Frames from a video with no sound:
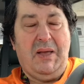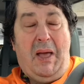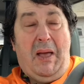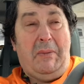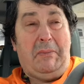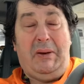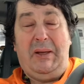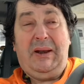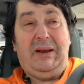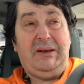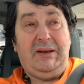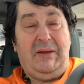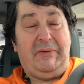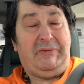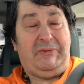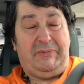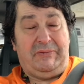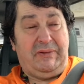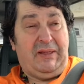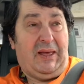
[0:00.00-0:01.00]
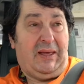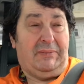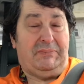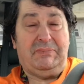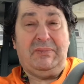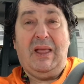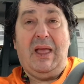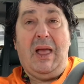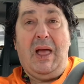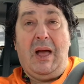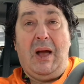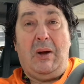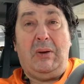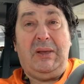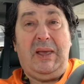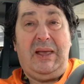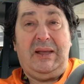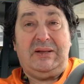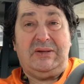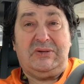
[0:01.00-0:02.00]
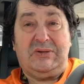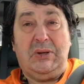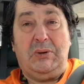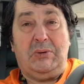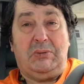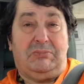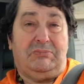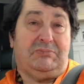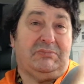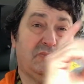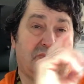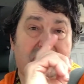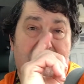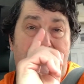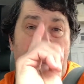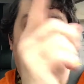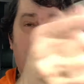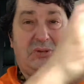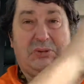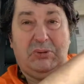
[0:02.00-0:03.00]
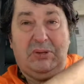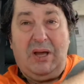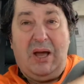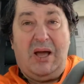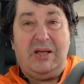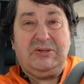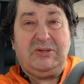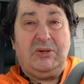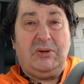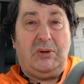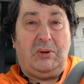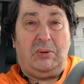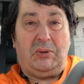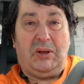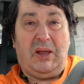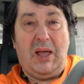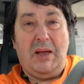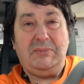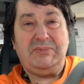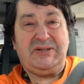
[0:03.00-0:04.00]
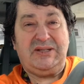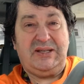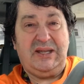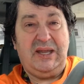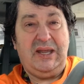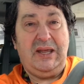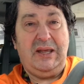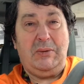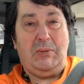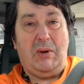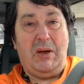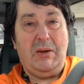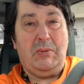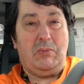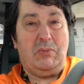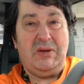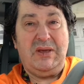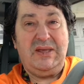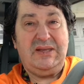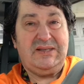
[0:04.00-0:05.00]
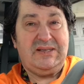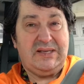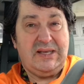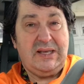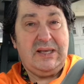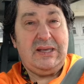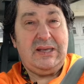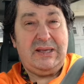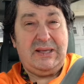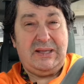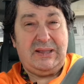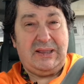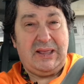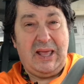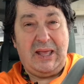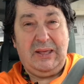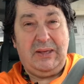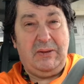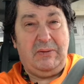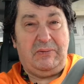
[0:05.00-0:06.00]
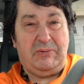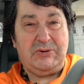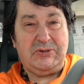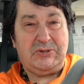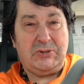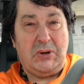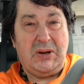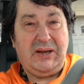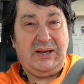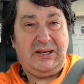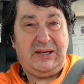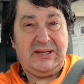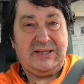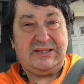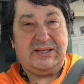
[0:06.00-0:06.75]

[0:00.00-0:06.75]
But enough of that. Okay, so to Costco. Come see what we see. Thank you for joining us